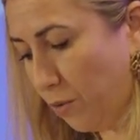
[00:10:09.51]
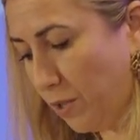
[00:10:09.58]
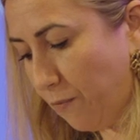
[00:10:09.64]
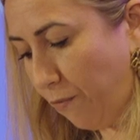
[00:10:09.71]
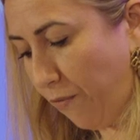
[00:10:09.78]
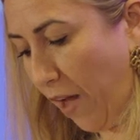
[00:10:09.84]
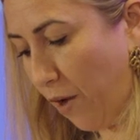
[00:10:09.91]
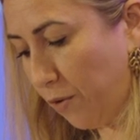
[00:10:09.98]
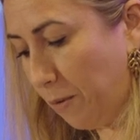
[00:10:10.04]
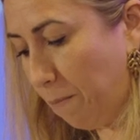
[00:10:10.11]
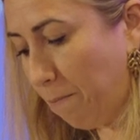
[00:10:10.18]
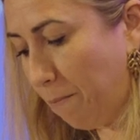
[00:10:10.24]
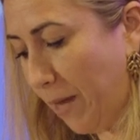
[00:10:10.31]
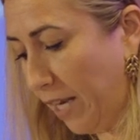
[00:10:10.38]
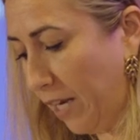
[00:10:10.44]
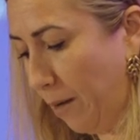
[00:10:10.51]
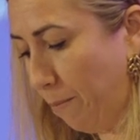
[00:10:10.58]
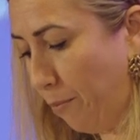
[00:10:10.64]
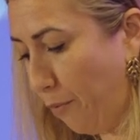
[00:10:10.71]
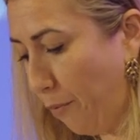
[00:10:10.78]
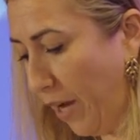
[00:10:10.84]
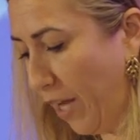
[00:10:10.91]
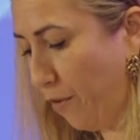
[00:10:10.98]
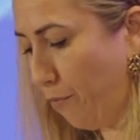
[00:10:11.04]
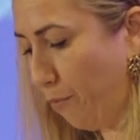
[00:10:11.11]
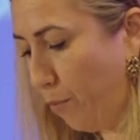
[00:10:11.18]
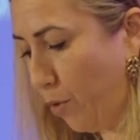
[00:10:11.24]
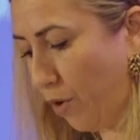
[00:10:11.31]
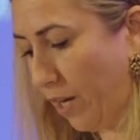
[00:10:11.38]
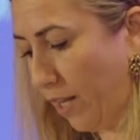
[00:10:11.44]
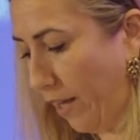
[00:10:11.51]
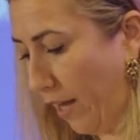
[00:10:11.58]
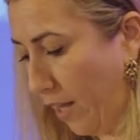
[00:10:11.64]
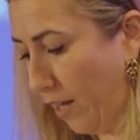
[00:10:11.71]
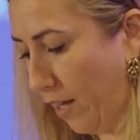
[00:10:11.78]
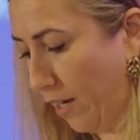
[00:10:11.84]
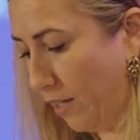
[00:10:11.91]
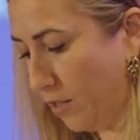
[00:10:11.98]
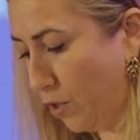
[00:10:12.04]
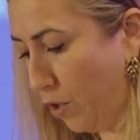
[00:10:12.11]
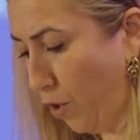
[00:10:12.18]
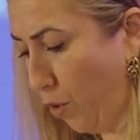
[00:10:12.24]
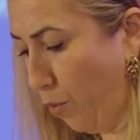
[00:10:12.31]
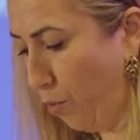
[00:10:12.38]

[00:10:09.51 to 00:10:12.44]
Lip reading: found many brave moral allies,